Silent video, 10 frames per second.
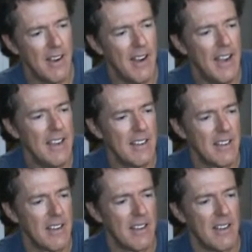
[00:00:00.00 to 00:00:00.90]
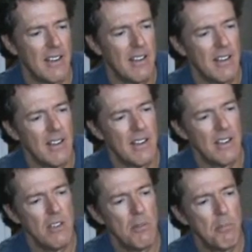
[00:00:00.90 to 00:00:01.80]
all right?
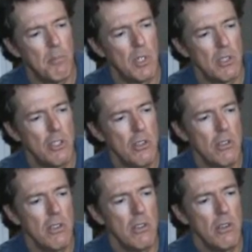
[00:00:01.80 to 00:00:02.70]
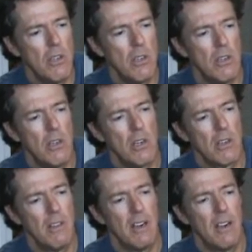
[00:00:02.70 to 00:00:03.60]
You can do your little
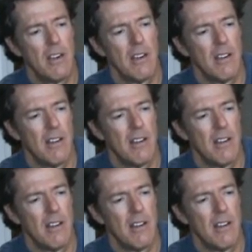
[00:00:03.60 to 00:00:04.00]
hook there.